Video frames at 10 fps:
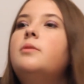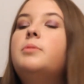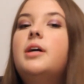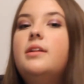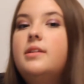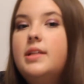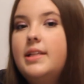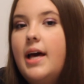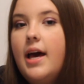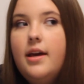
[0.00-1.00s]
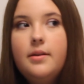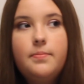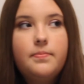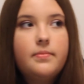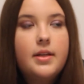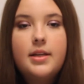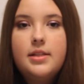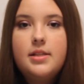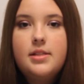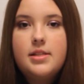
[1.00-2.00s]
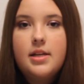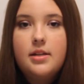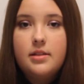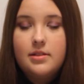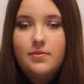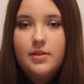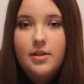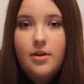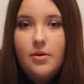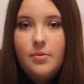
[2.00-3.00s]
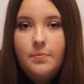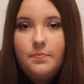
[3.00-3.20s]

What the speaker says: But other than that, I guess that's the end of this video.